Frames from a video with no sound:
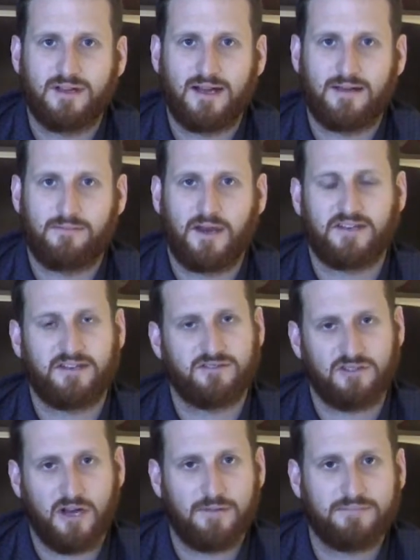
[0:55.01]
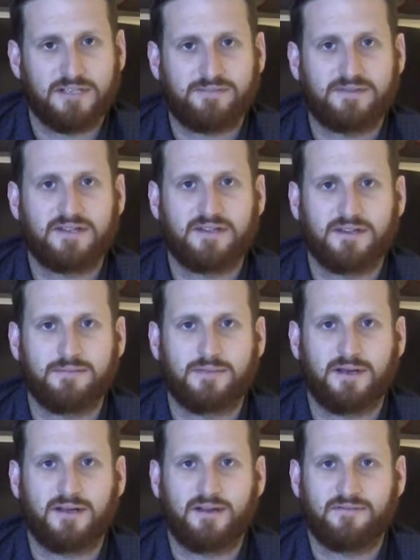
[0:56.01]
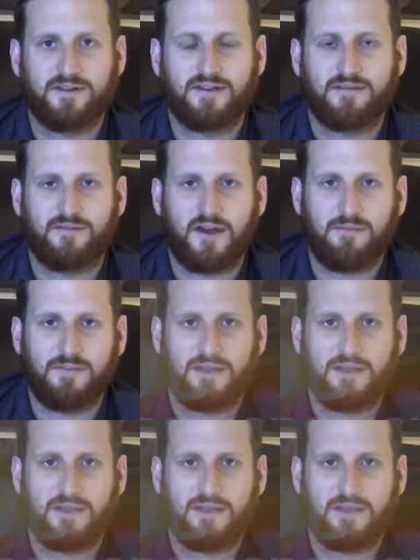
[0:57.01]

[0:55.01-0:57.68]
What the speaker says: I didn't grow up Presbyterian, but a friend invited